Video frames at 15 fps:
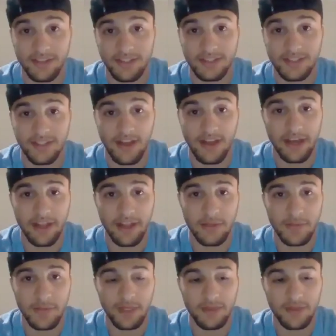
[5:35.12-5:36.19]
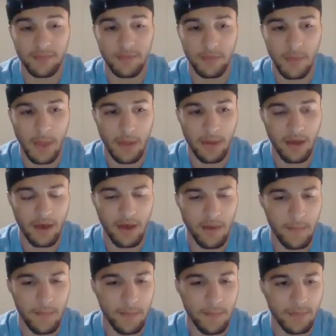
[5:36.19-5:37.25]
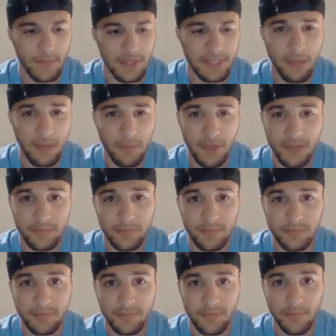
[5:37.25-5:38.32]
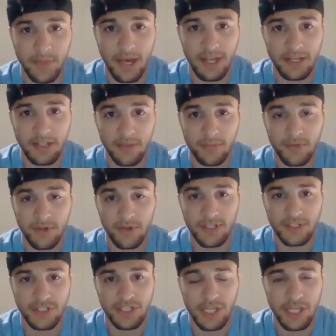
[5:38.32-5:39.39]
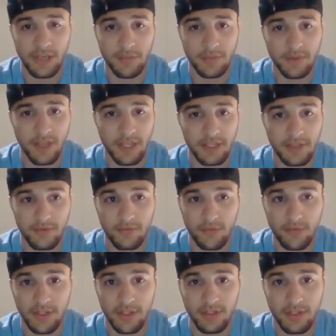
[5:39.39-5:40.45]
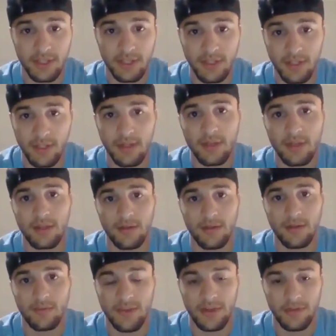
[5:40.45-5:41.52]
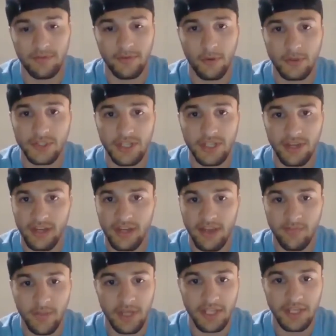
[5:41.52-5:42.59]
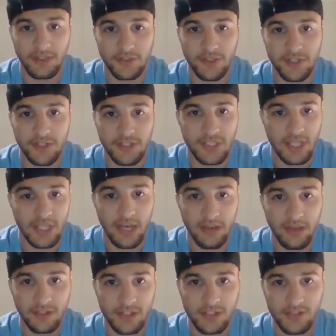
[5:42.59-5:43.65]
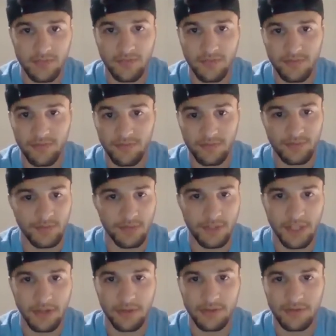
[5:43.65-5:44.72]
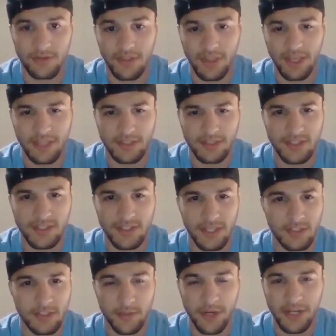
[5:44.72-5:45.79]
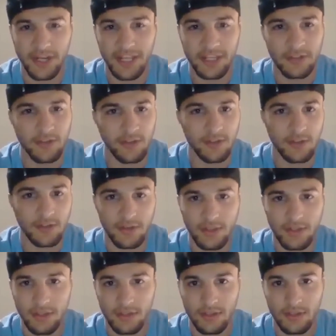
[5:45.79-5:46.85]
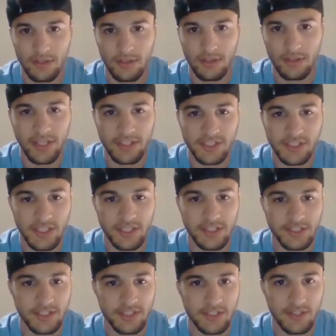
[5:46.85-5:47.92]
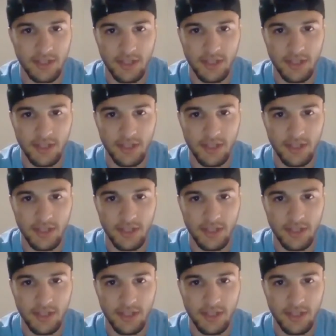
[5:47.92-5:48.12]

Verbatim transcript: it's a lot. I mean, um, I kept my body in pretty good shape. Like, really, very fortunate. I didn't have many injuries in college. Some little things like sprained ankle, torn meniscus,